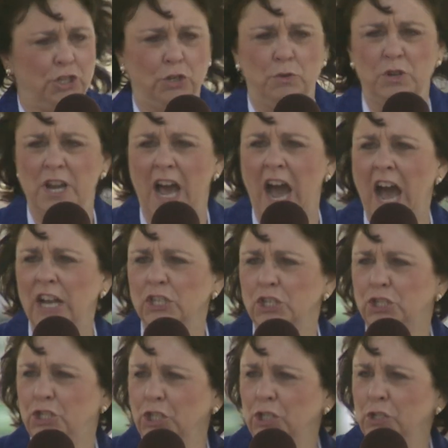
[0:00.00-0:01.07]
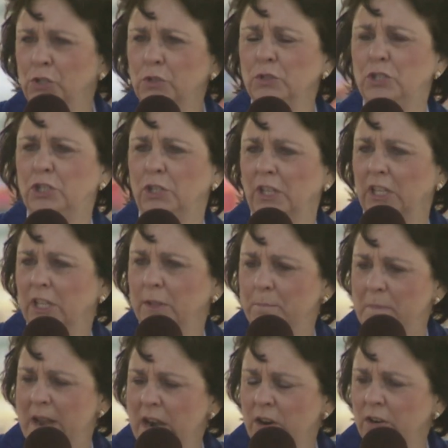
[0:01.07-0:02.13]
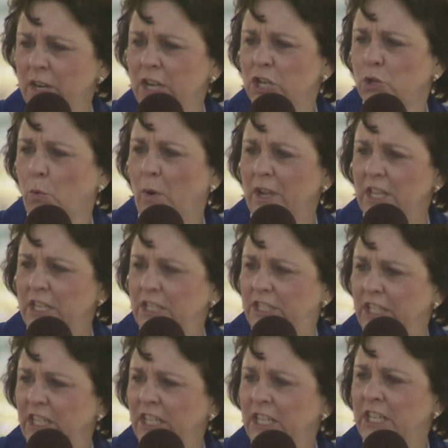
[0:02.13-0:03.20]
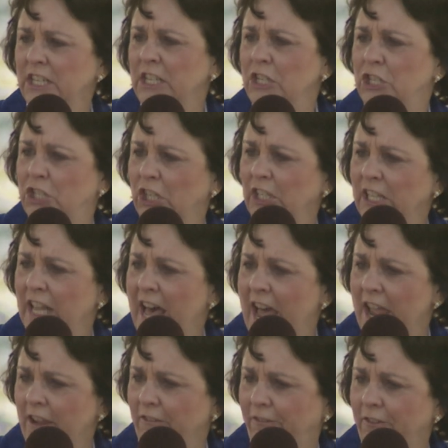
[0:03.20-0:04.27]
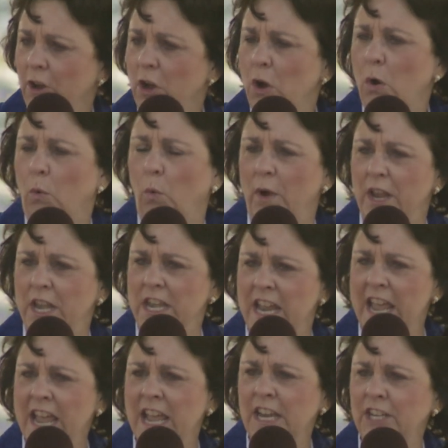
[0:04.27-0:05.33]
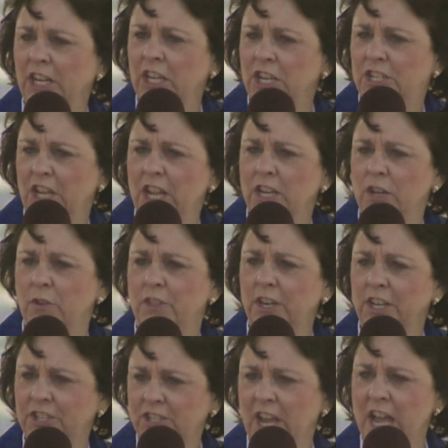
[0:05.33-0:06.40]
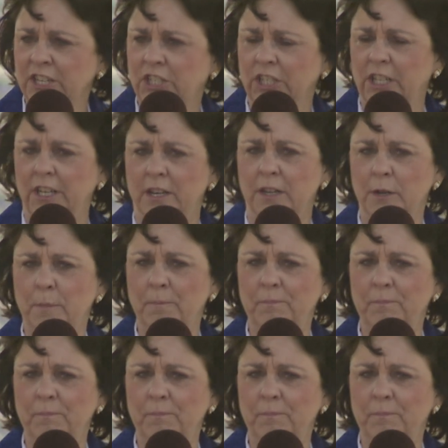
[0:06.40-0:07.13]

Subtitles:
Do not do to marriage what you did to life. We need to continue the discussion.